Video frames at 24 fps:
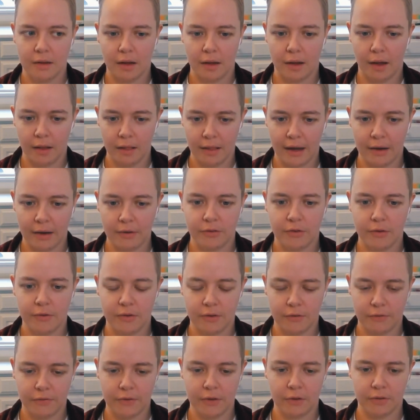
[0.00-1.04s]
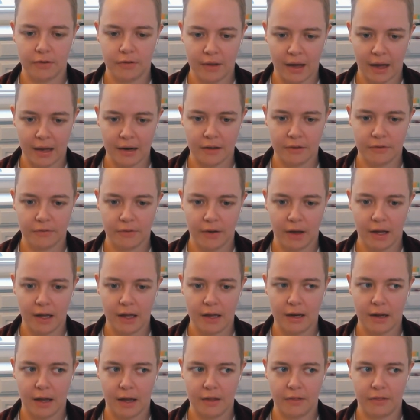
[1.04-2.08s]
allows you to feel
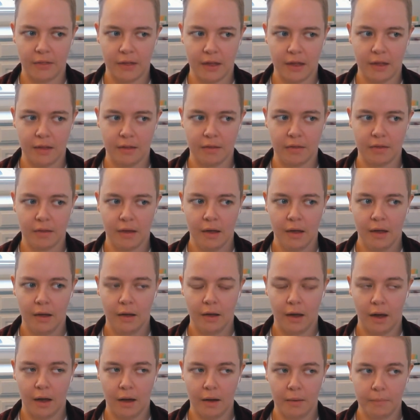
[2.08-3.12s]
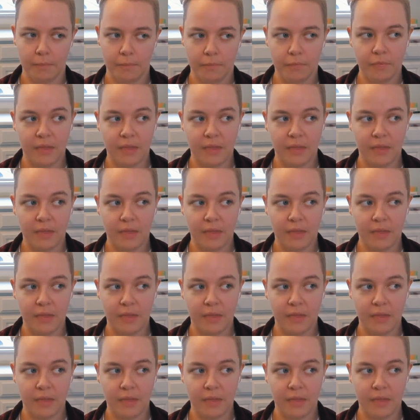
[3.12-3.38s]
satisfied, I think is um,